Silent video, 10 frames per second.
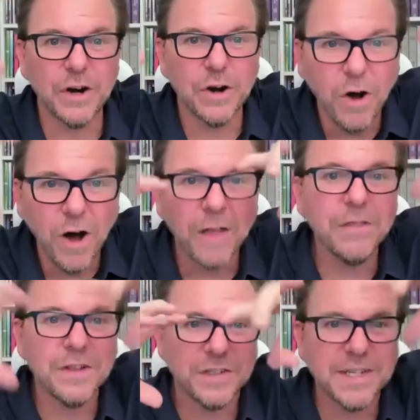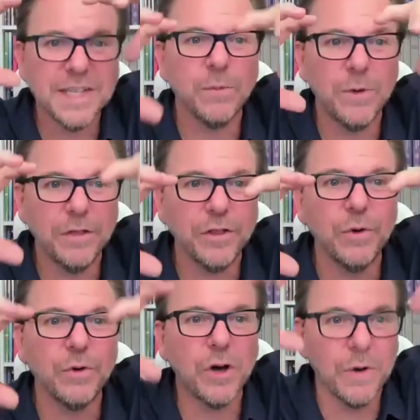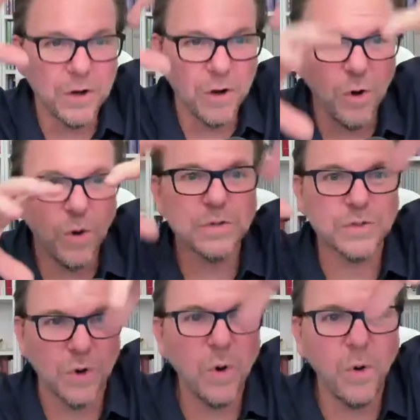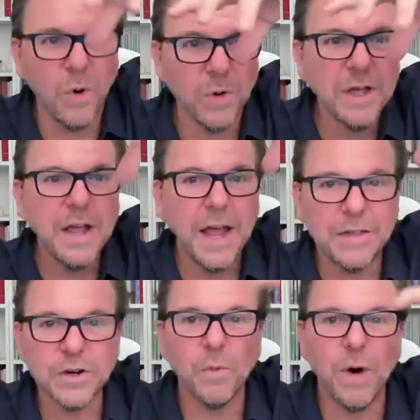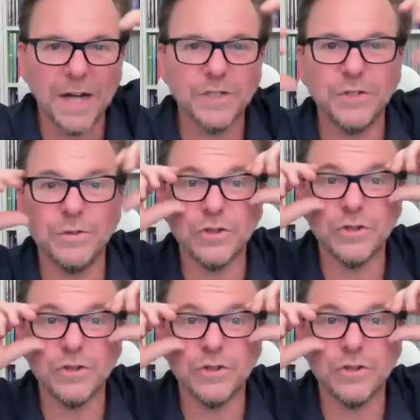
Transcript: They're on the tee with you, going hole to hole, and they're watching you.